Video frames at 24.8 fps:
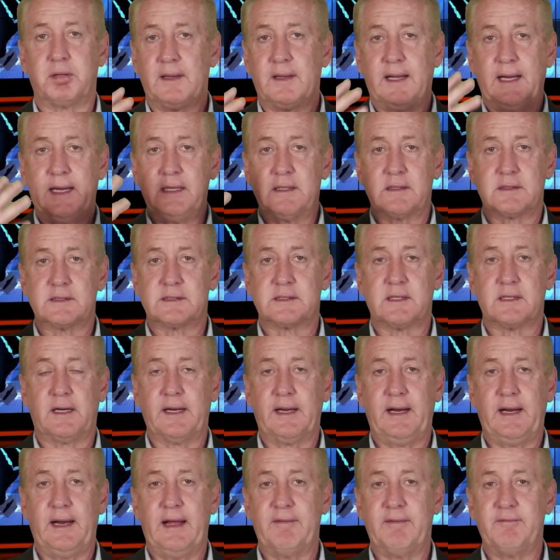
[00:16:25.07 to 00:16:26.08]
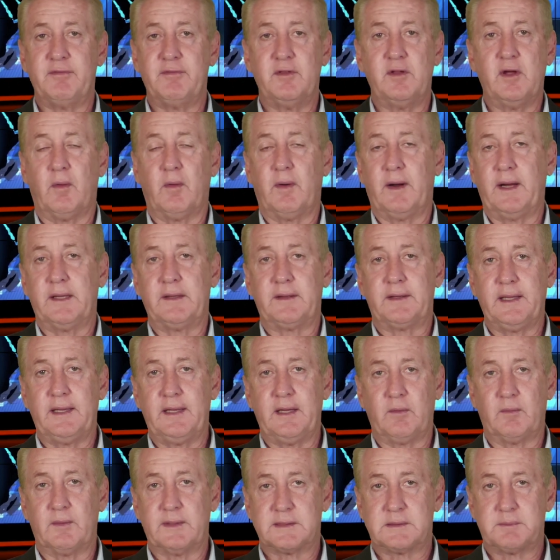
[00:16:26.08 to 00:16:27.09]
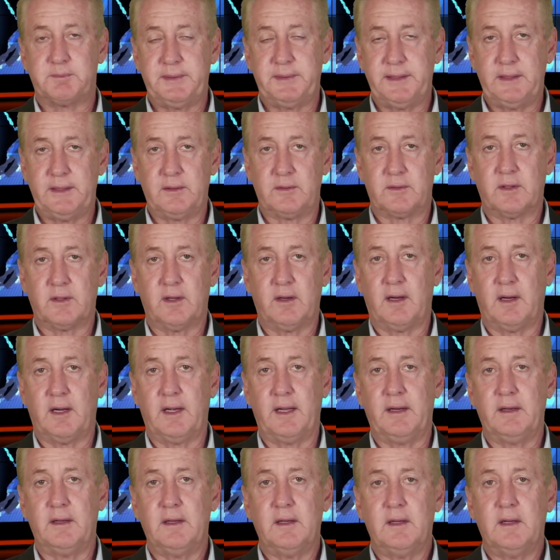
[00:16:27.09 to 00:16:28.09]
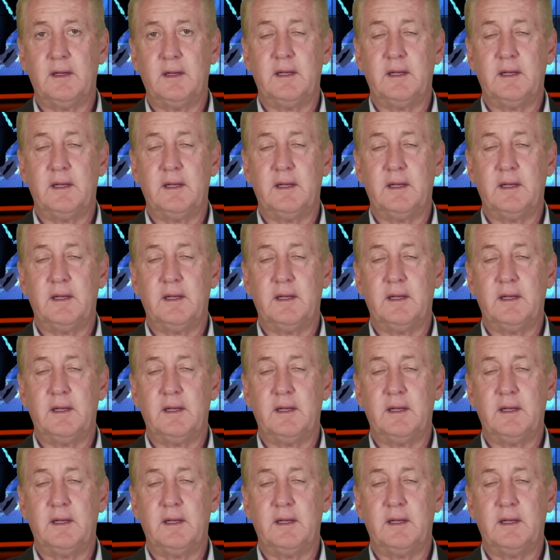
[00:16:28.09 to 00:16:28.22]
blinders on and have no idea what's being taught